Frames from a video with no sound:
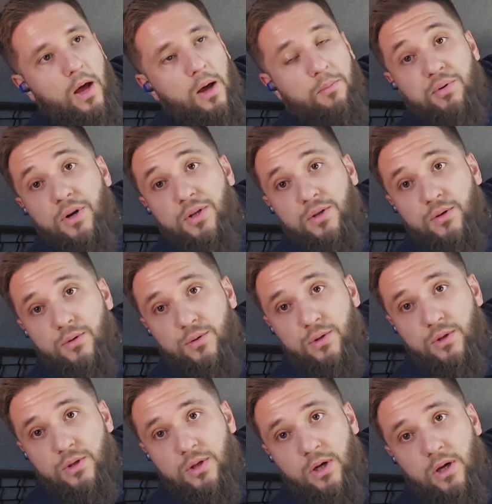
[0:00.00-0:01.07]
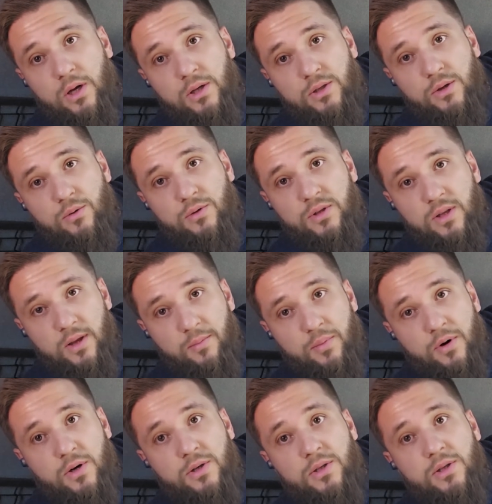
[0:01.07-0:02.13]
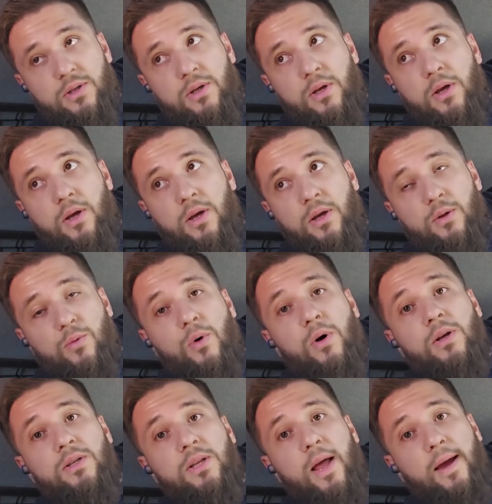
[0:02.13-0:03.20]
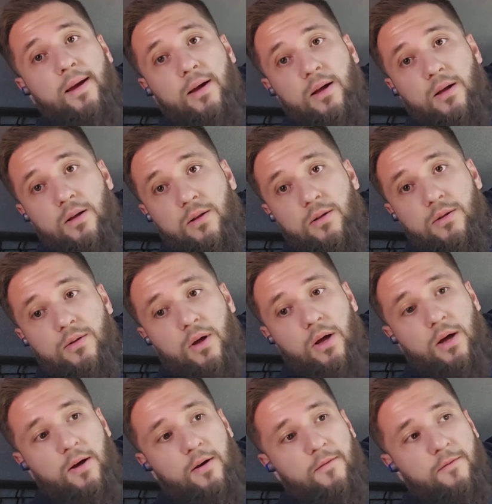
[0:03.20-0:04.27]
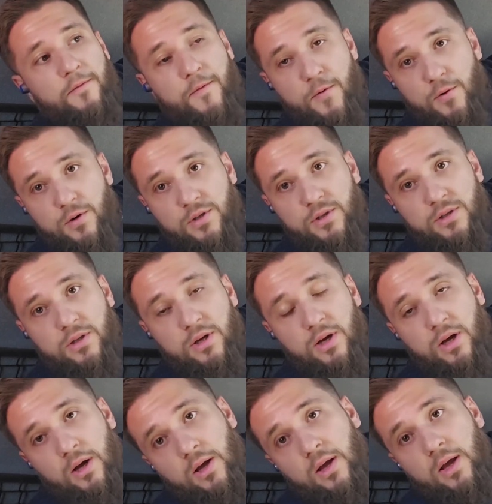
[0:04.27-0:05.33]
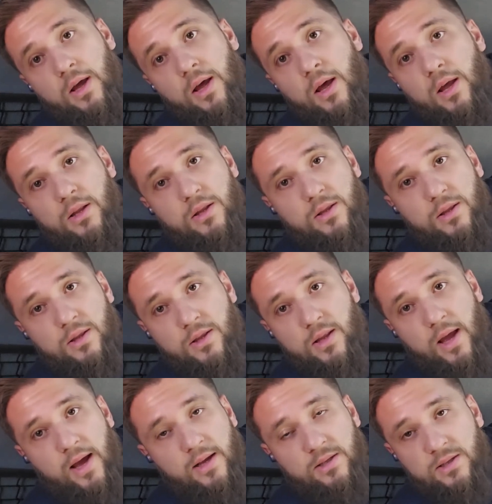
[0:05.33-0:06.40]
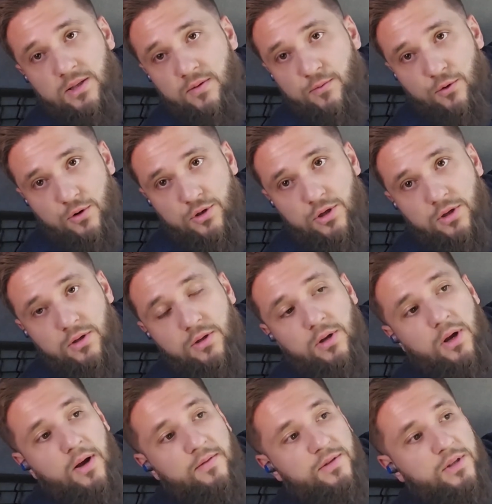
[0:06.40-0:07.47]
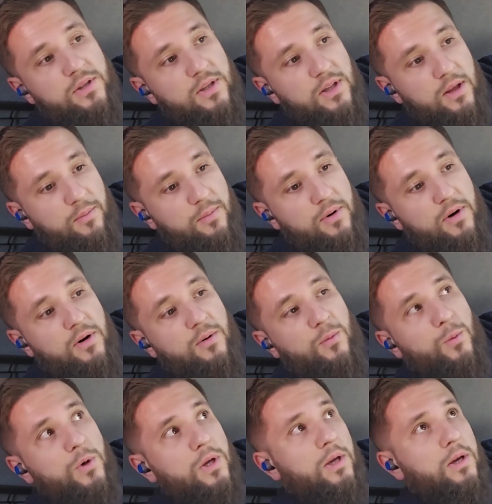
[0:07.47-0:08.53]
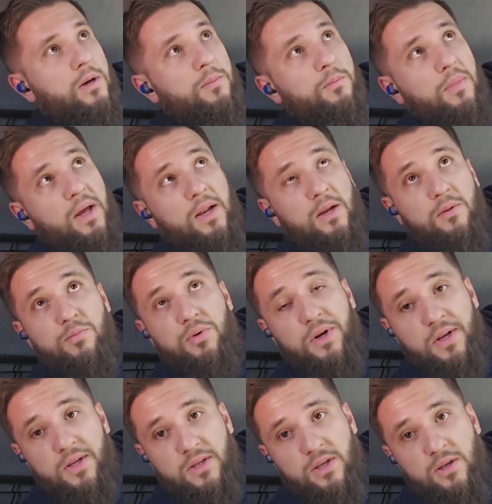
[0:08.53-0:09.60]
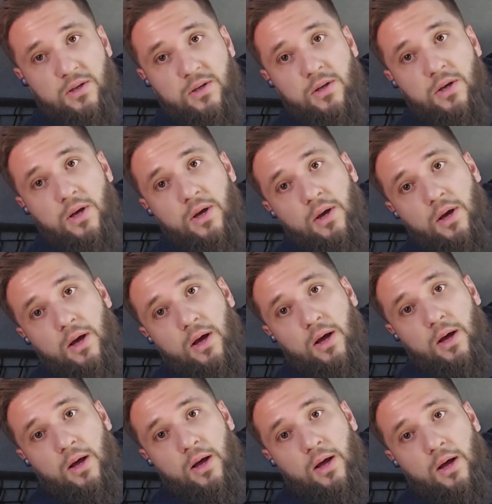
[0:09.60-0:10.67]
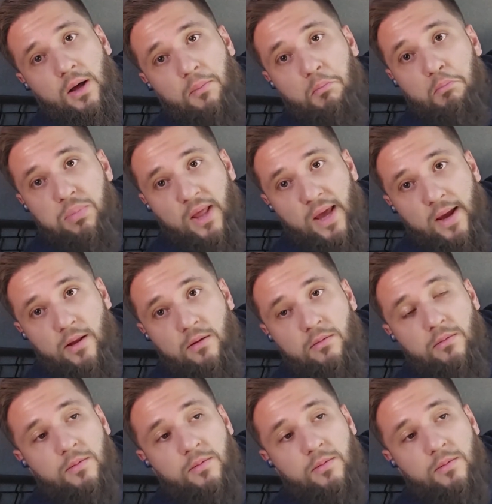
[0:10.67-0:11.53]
produced those sleepers. It was like a first test version of the sleeper. We made it pretty plain,